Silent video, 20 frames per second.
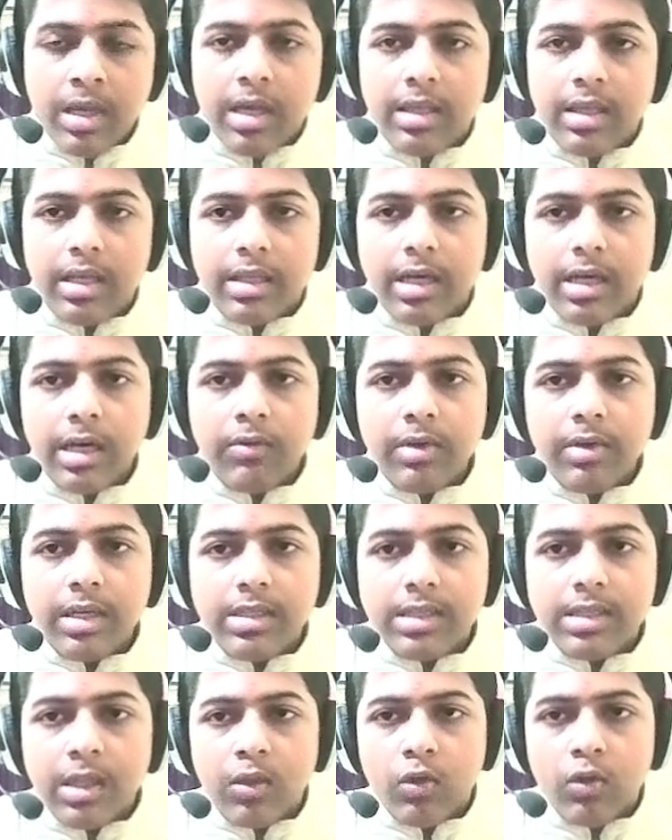The third one
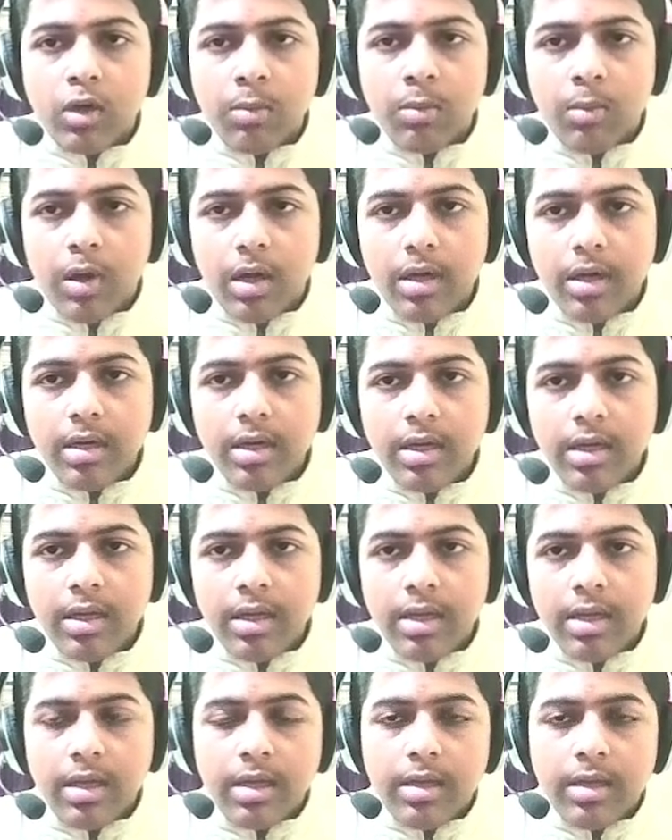is the NodeMon.
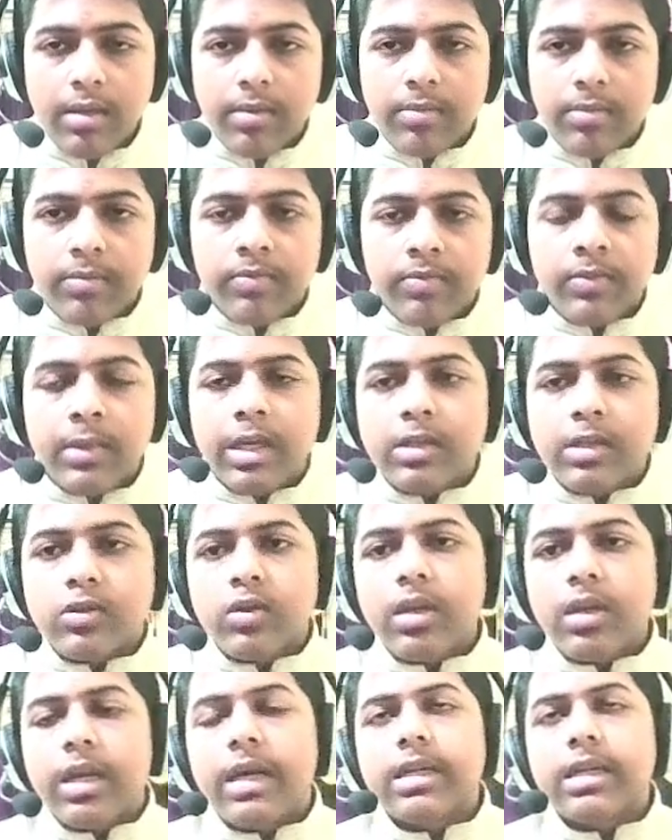
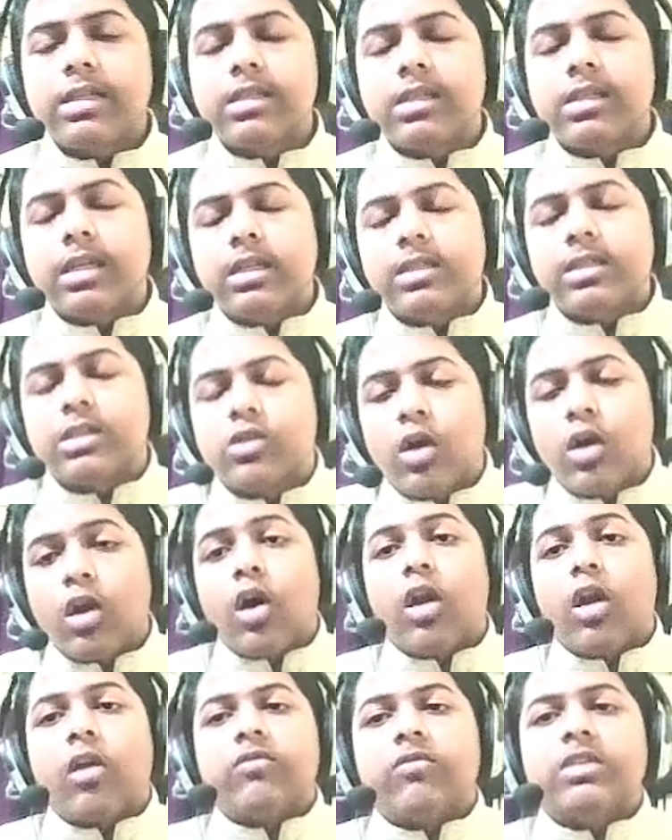So let's install
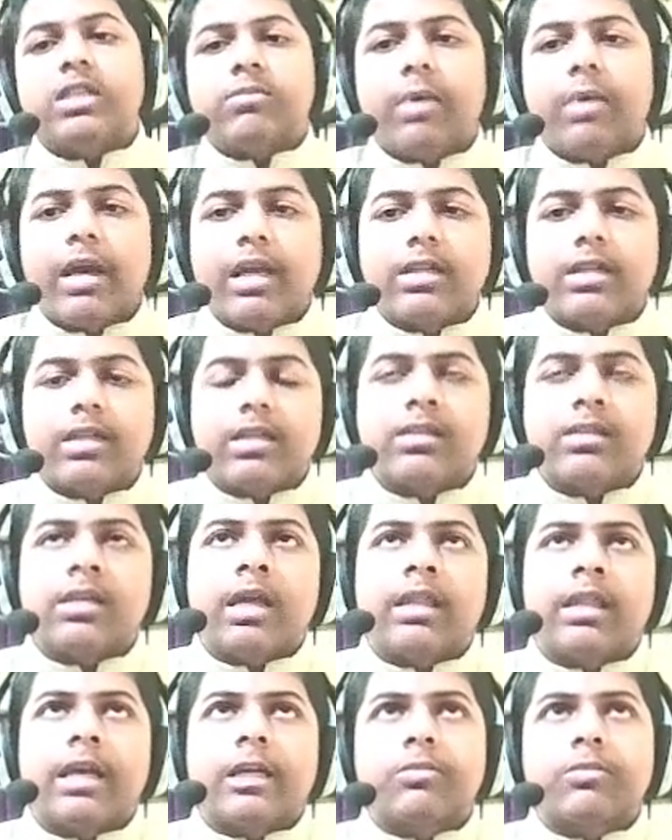all of these packages,
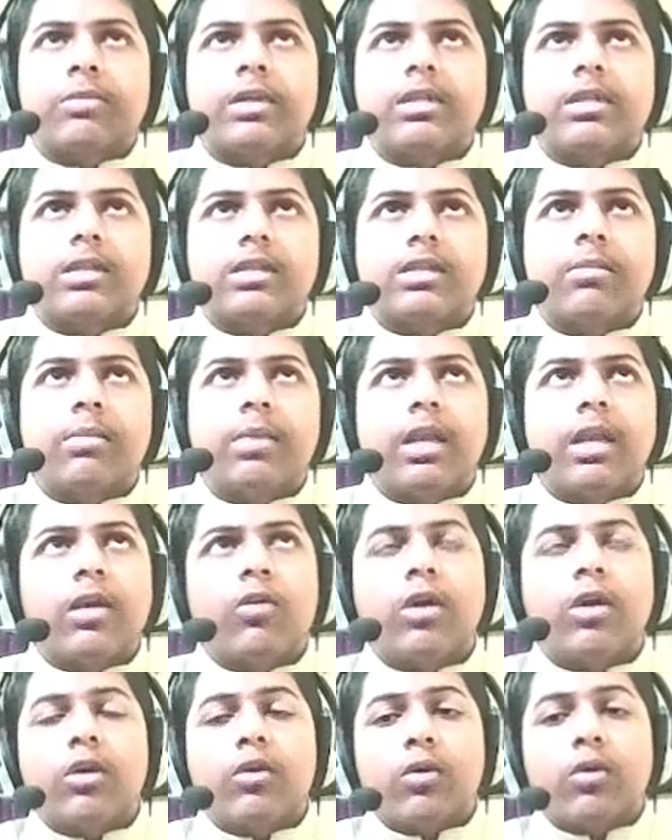and the Express is simply
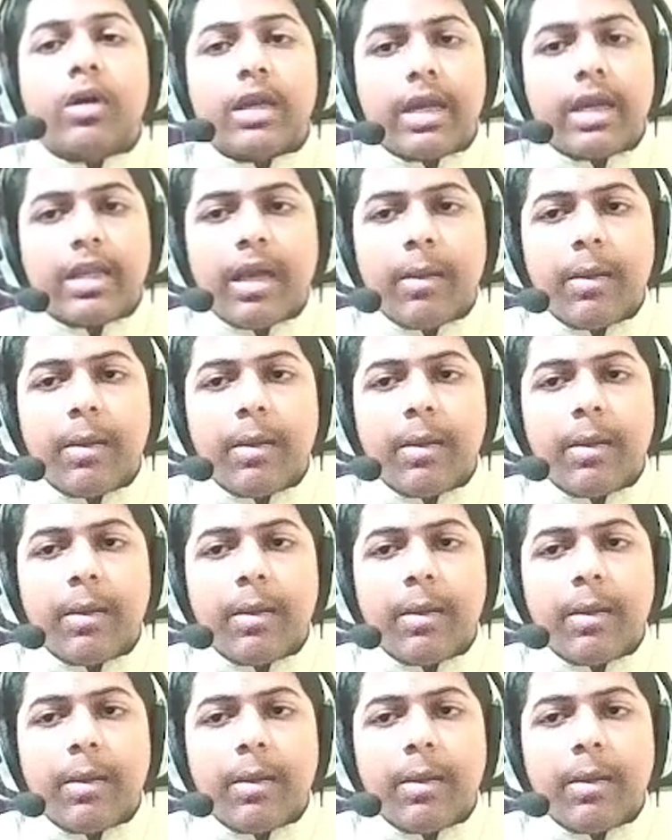going to create the